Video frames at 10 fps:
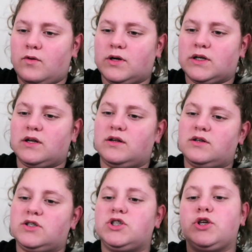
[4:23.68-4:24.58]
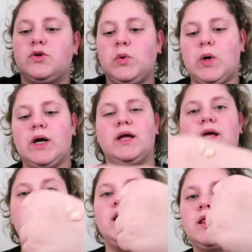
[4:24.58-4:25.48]
or 2
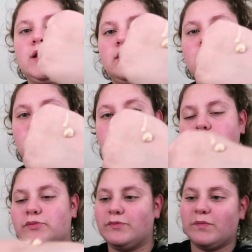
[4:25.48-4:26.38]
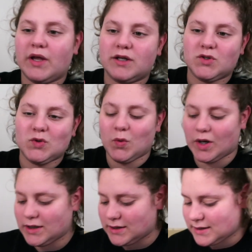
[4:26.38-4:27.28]
little
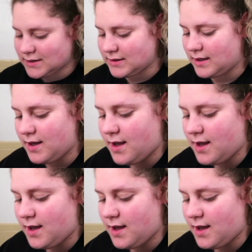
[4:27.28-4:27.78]
squirts.